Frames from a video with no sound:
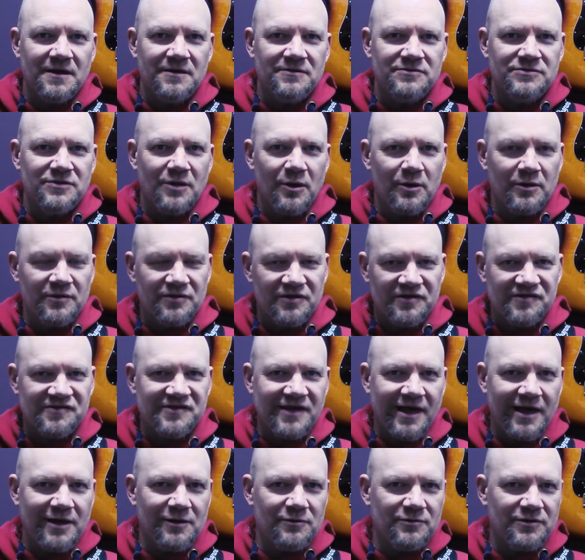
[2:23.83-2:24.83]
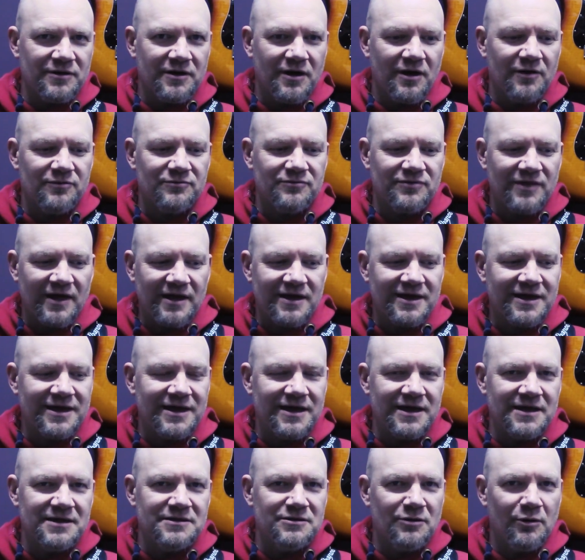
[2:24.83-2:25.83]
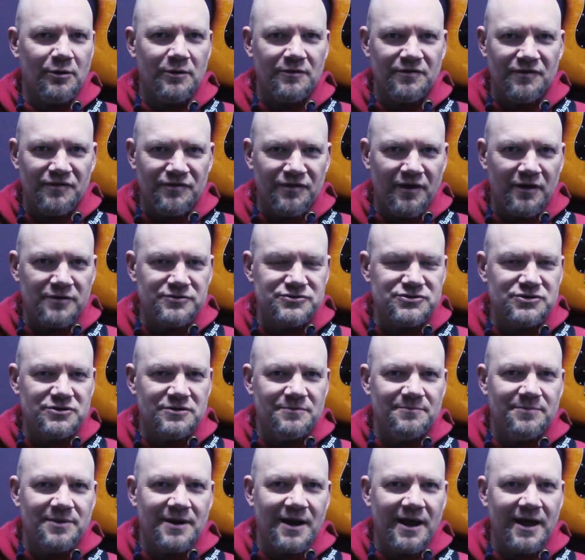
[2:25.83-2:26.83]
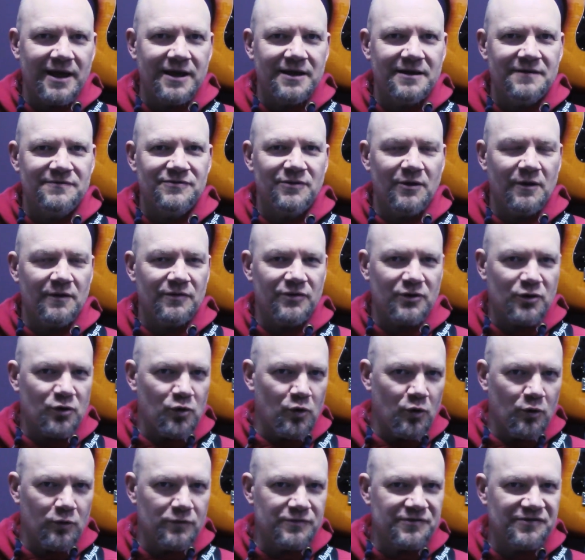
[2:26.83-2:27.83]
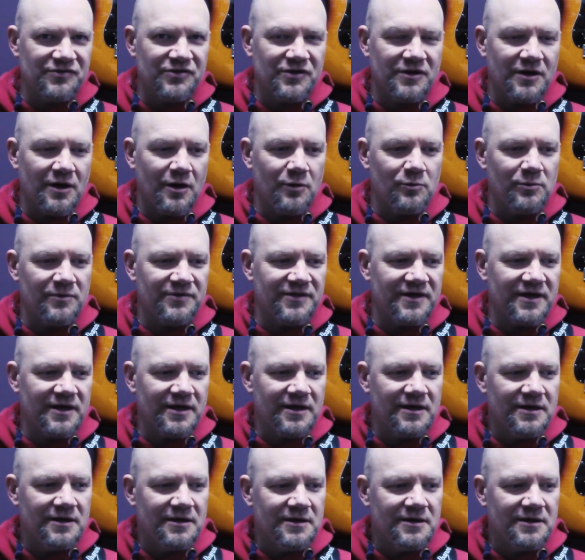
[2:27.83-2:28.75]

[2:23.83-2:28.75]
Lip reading: knowing the scale that goes with that key, knowing the notes you can play, knowing the chords that go with it,